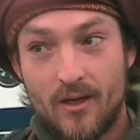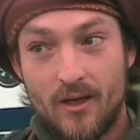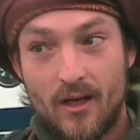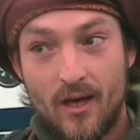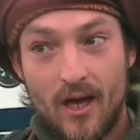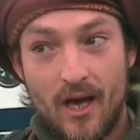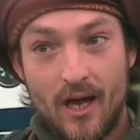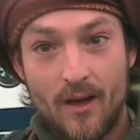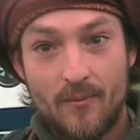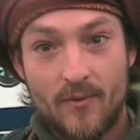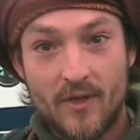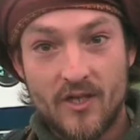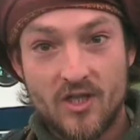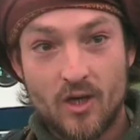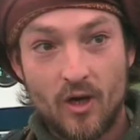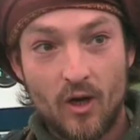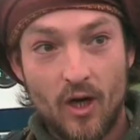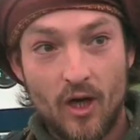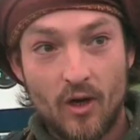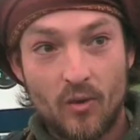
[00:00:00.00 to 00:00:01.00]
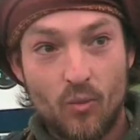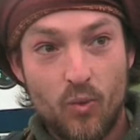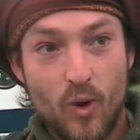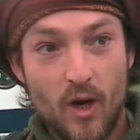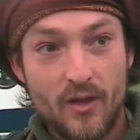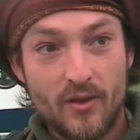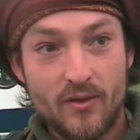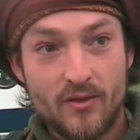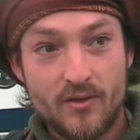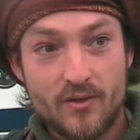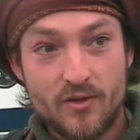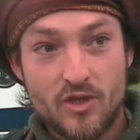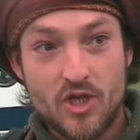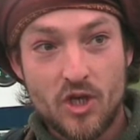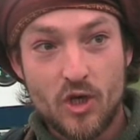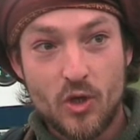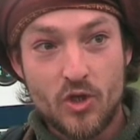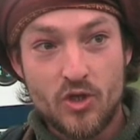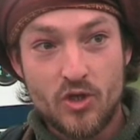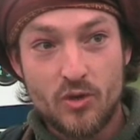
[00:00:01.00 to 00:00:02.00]
Um, there's not like one
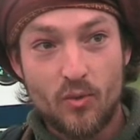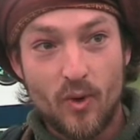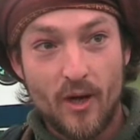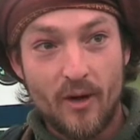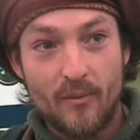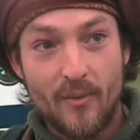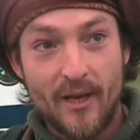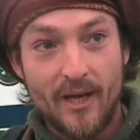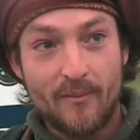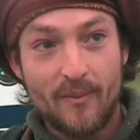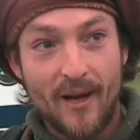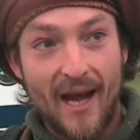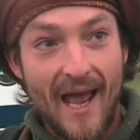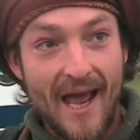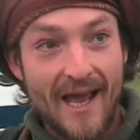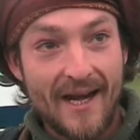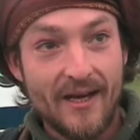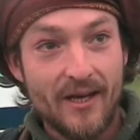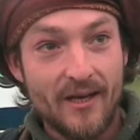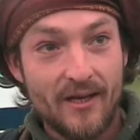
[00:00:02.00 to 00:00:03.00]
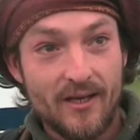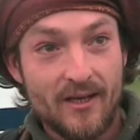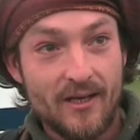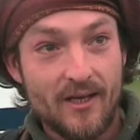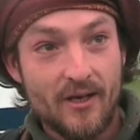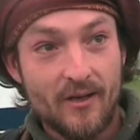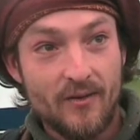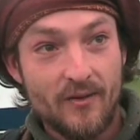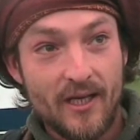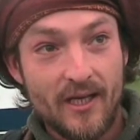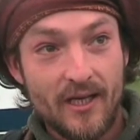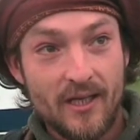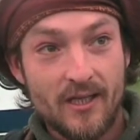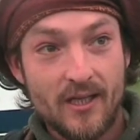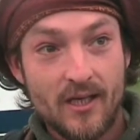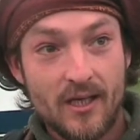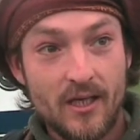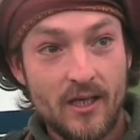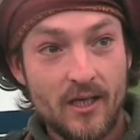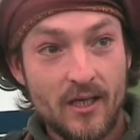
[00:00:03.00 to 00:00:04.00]
solution, one big plan. I don't think
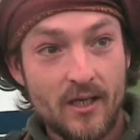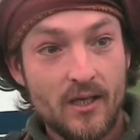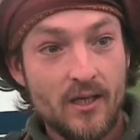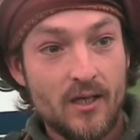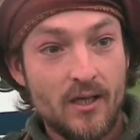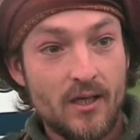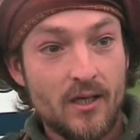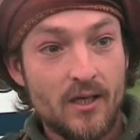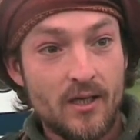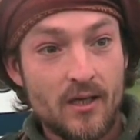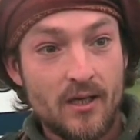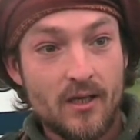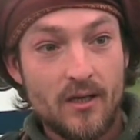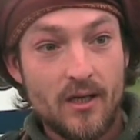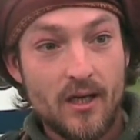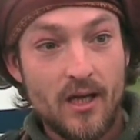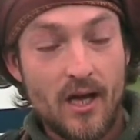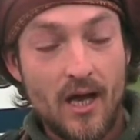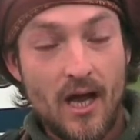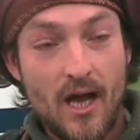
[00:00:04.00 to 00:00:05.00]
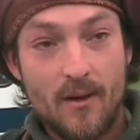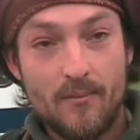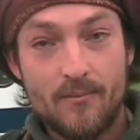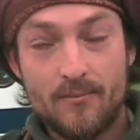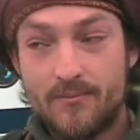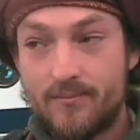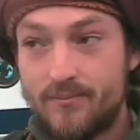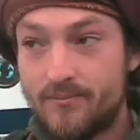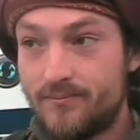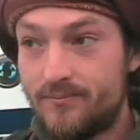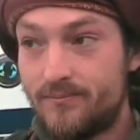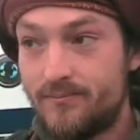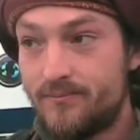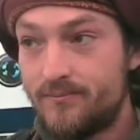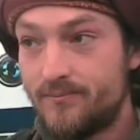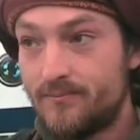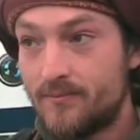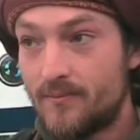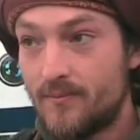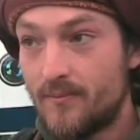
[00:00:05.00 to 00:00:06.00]
that. Um,
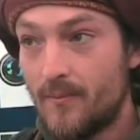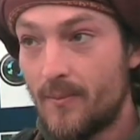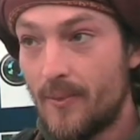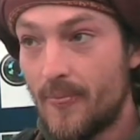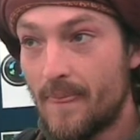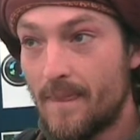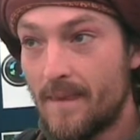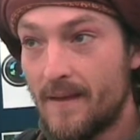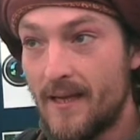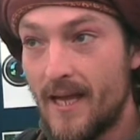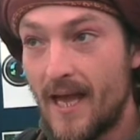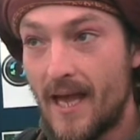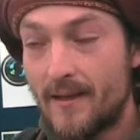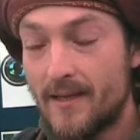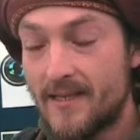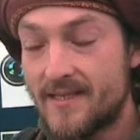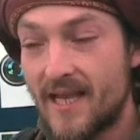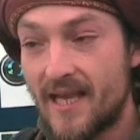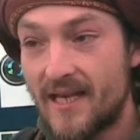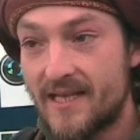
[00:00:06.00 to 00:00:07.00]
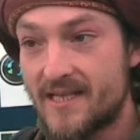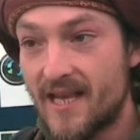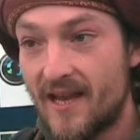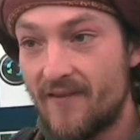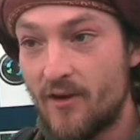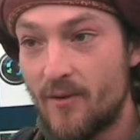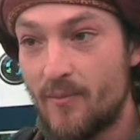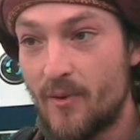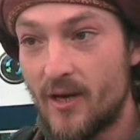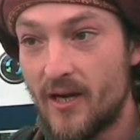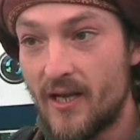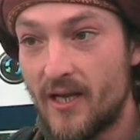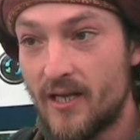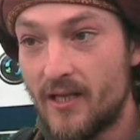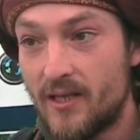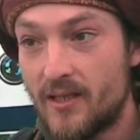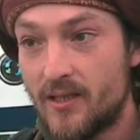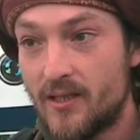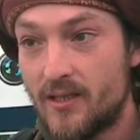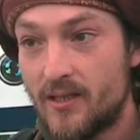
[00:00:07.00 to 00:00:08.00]
yeah, it takes everybody.
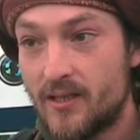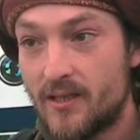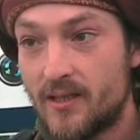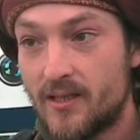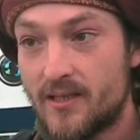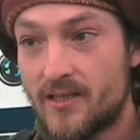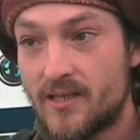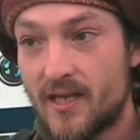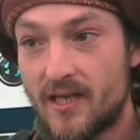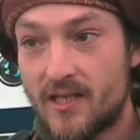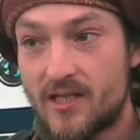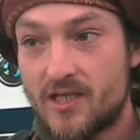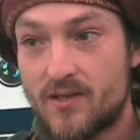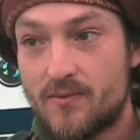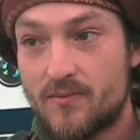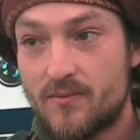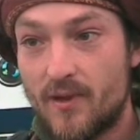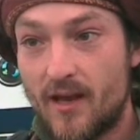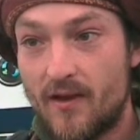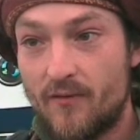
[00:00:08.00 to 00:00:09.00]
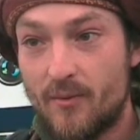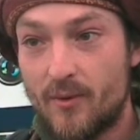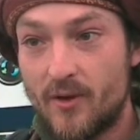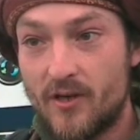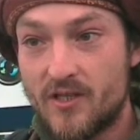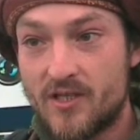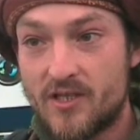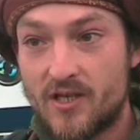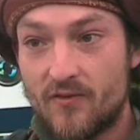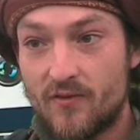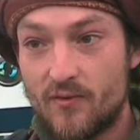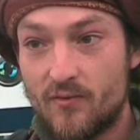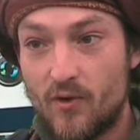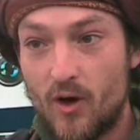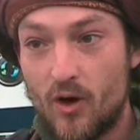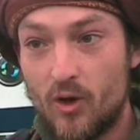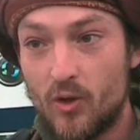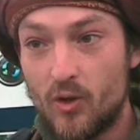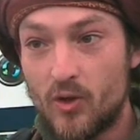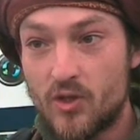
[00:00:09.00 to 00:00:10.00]
It takes everybody's different
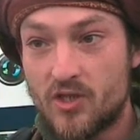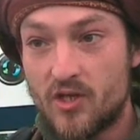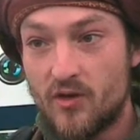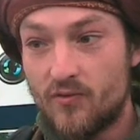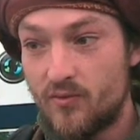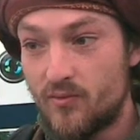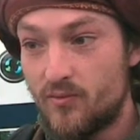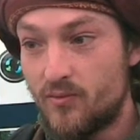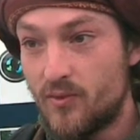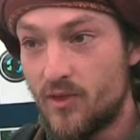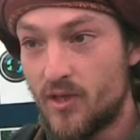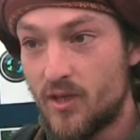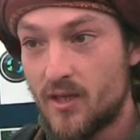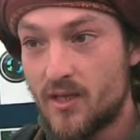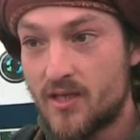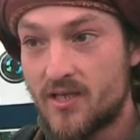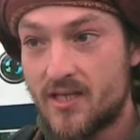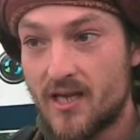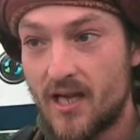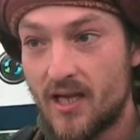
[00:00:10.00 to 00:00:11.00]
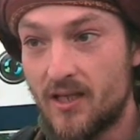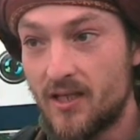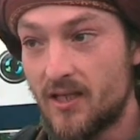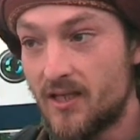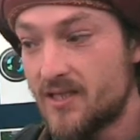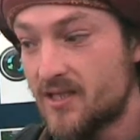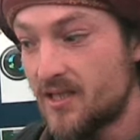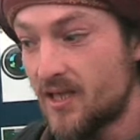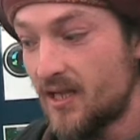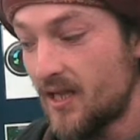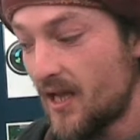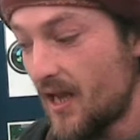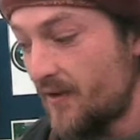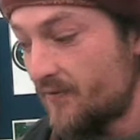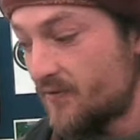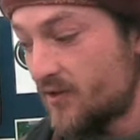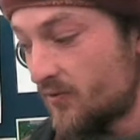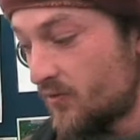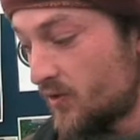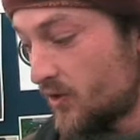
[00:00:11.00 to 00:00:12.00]
roles, different skills that they
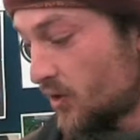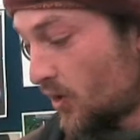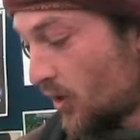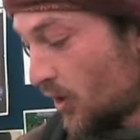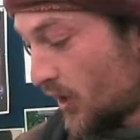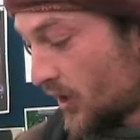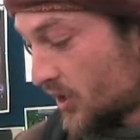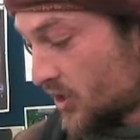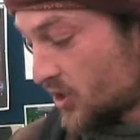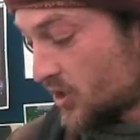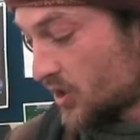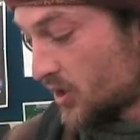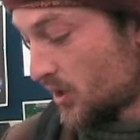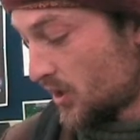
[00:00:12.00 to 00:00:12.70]
have, different knowledge.